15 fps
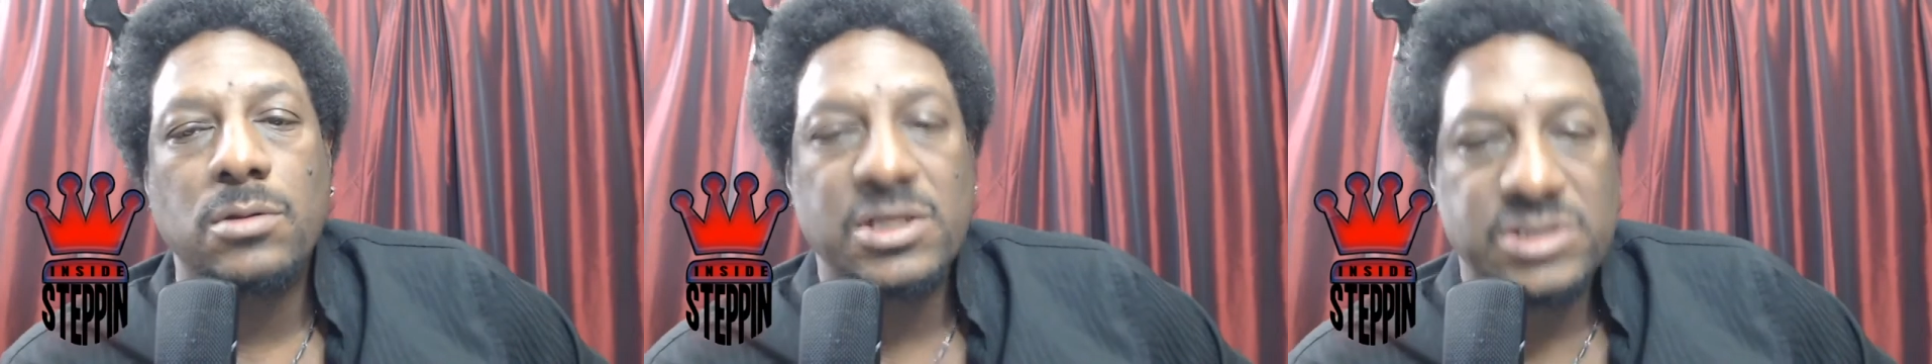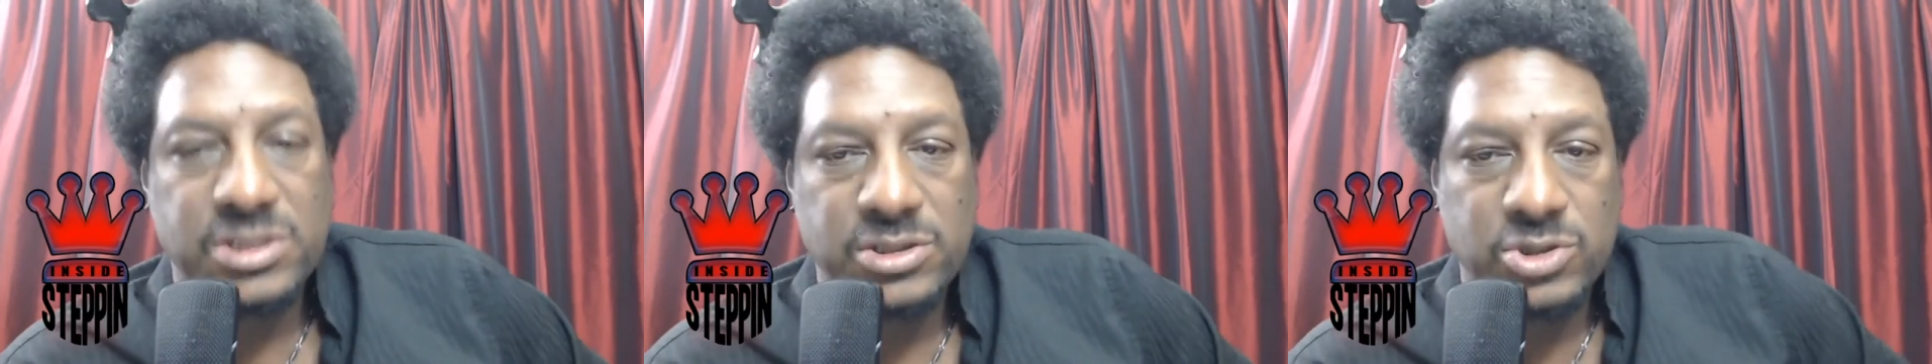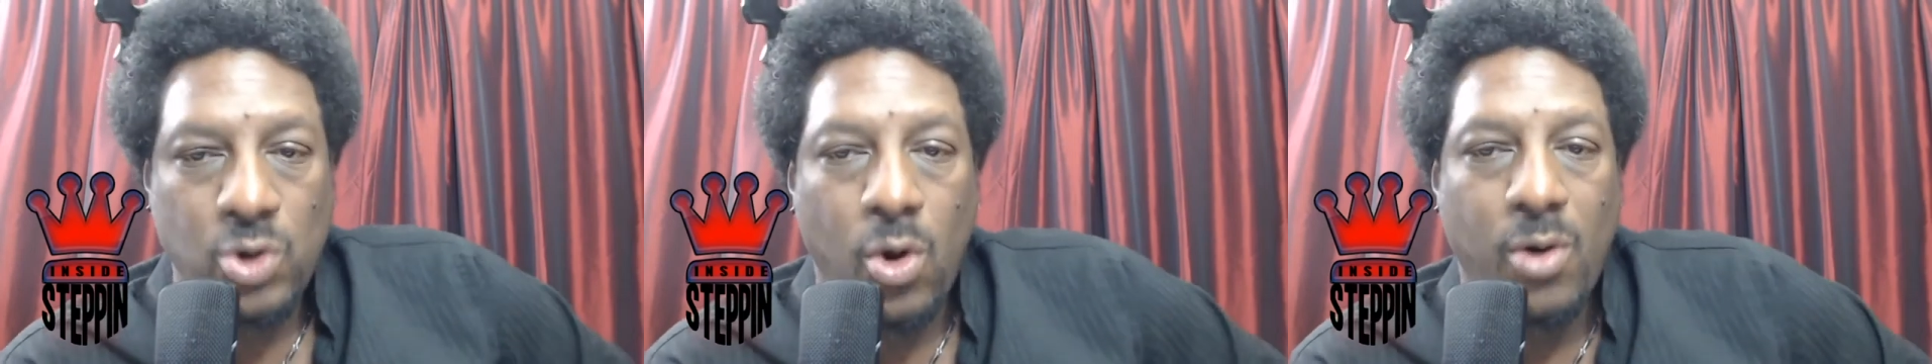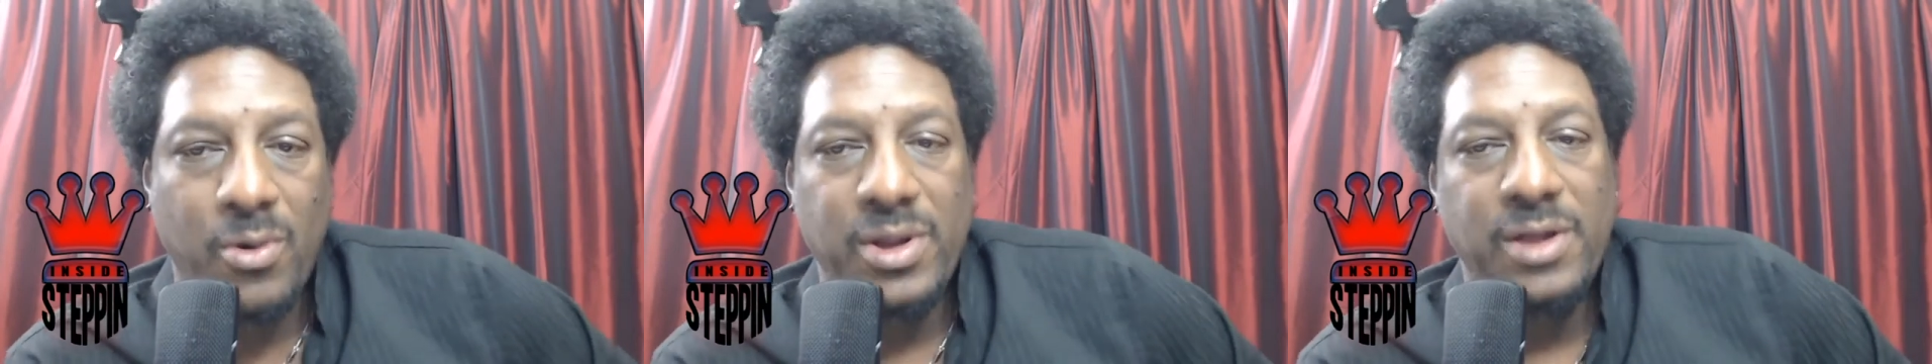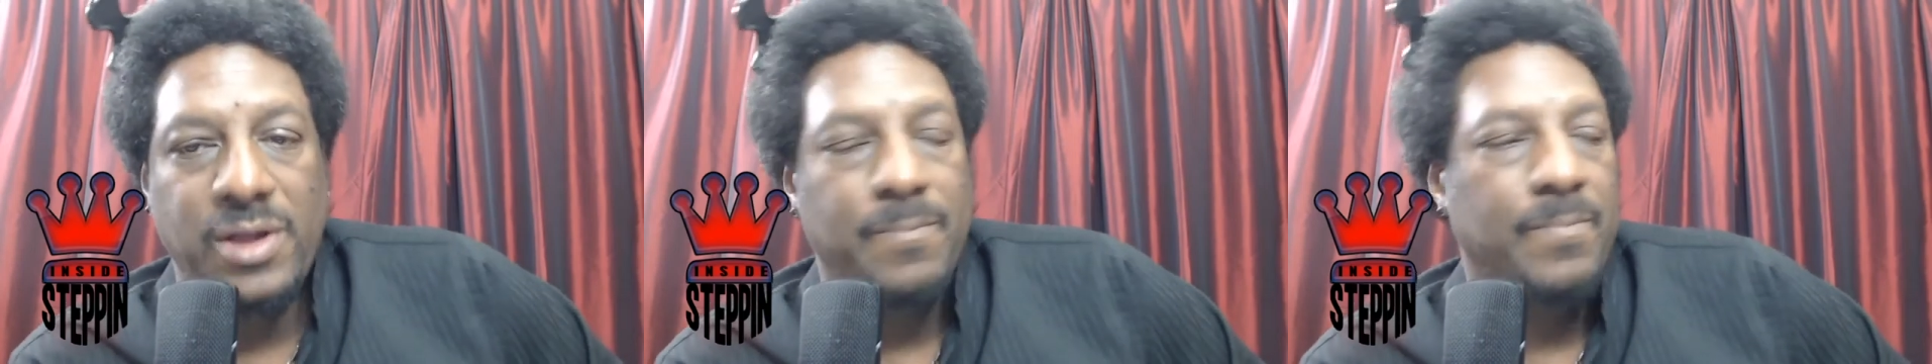
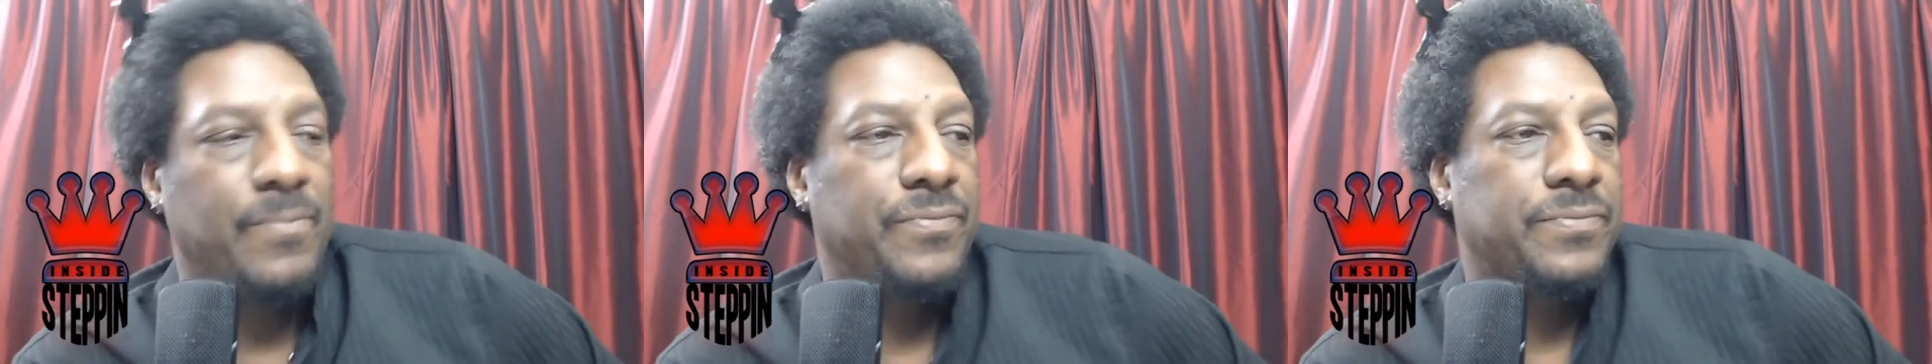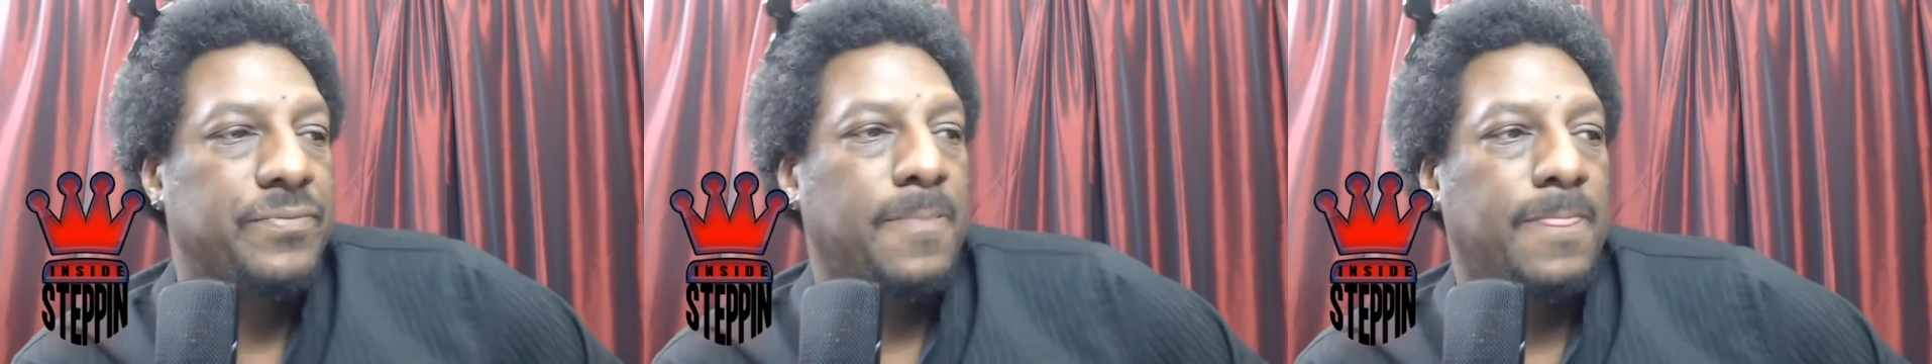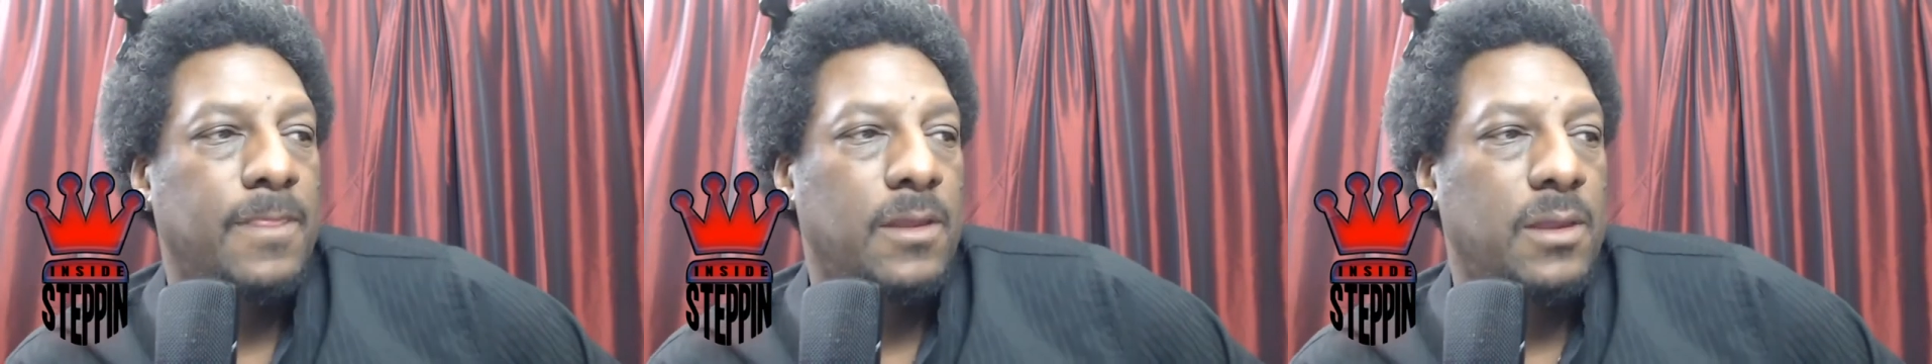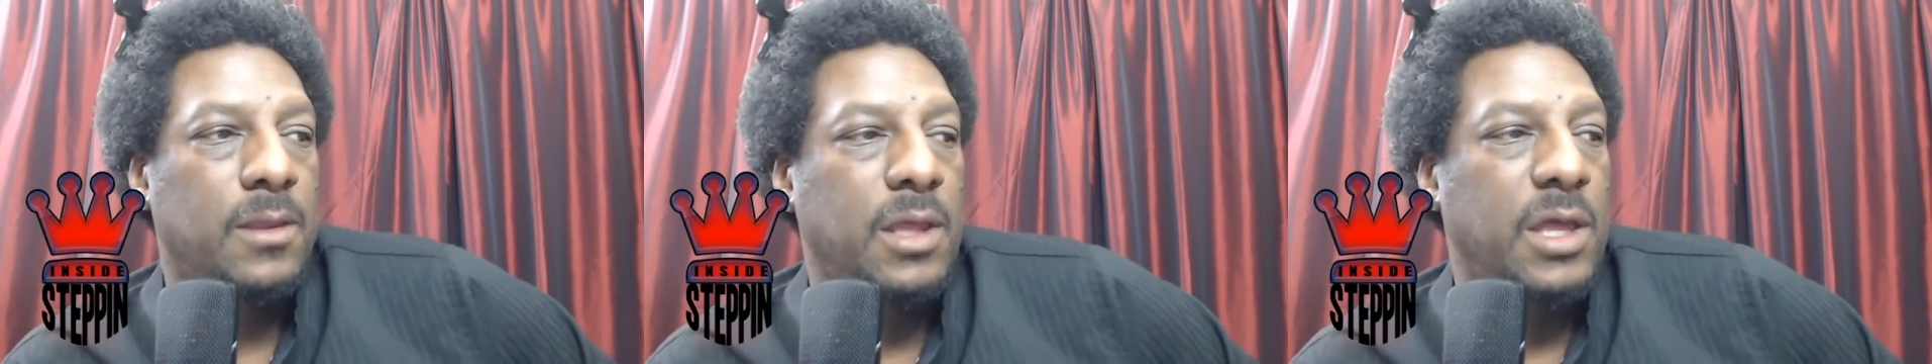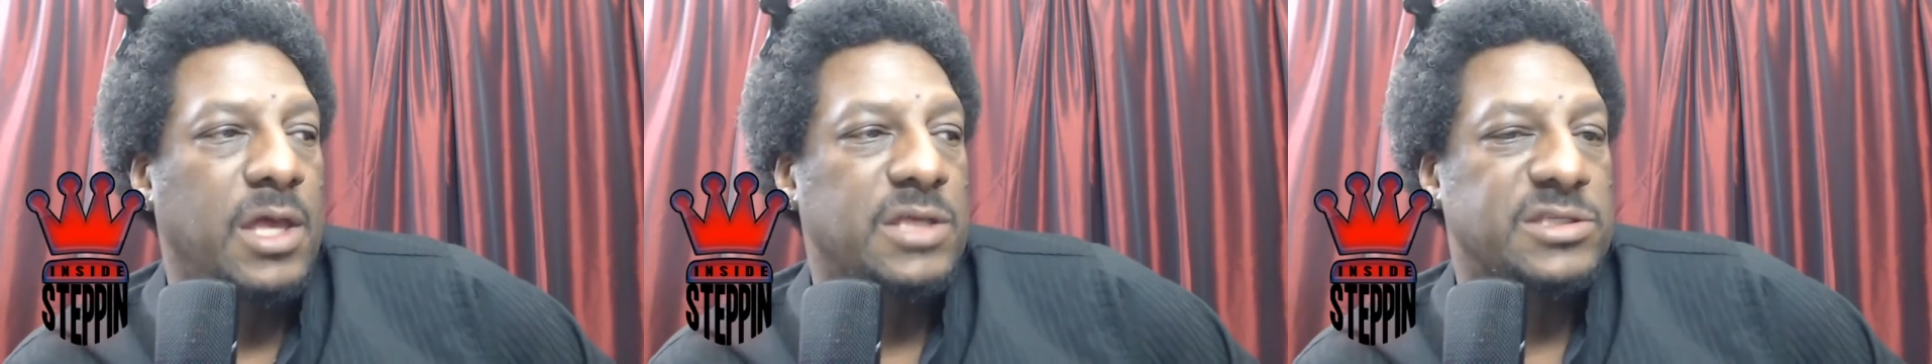story
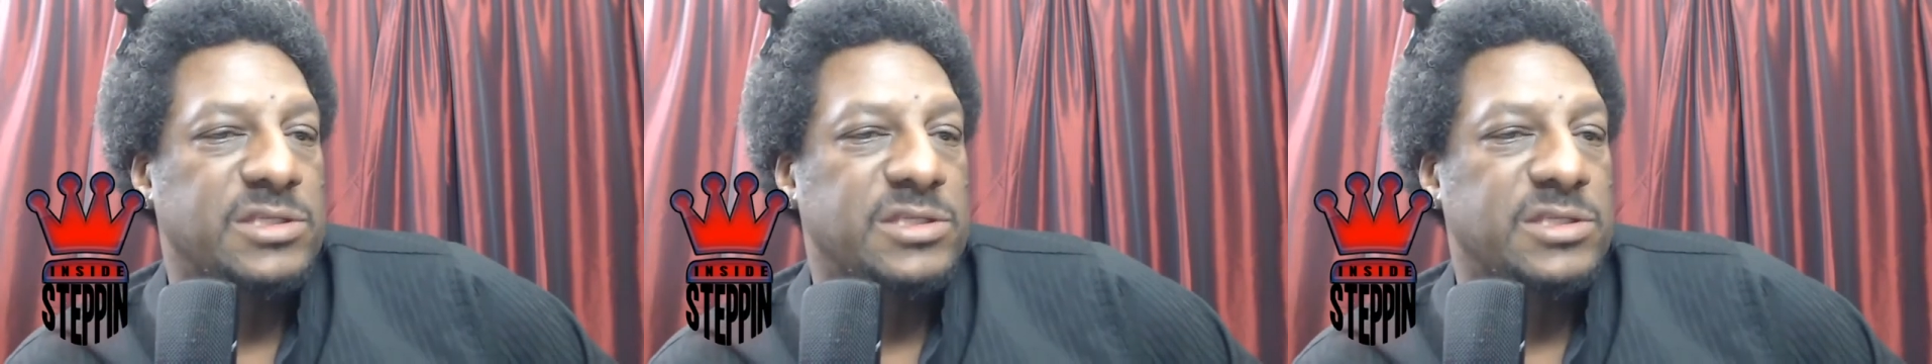is